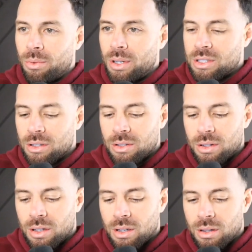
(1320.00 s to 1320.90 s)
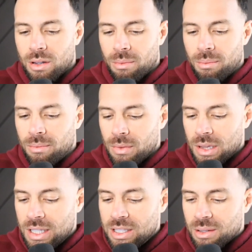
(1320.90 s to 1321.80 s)
what's the
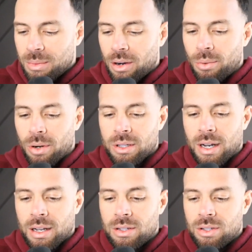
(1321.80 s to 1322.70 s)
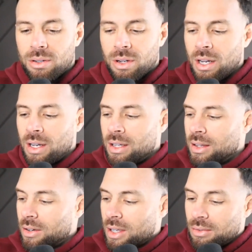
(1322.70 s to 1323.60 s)
least amount of work that I could do
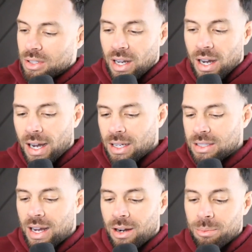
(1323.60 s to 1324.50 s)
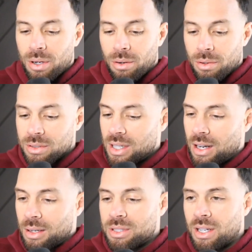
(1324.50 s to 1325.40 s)
that'll give us the highest output? We'll set
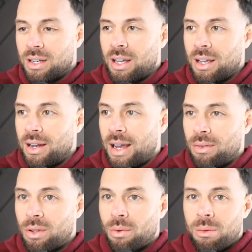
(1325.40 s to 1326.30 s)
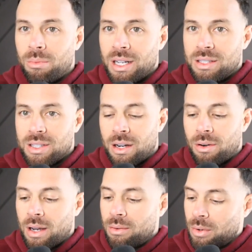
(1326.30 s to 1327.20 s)
up Sunday, and having the right mindset
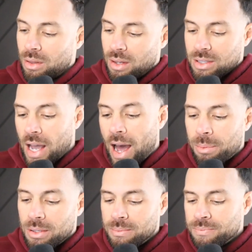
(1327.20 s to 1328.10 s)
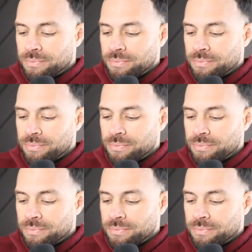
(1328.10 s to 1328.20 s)
around when things happen,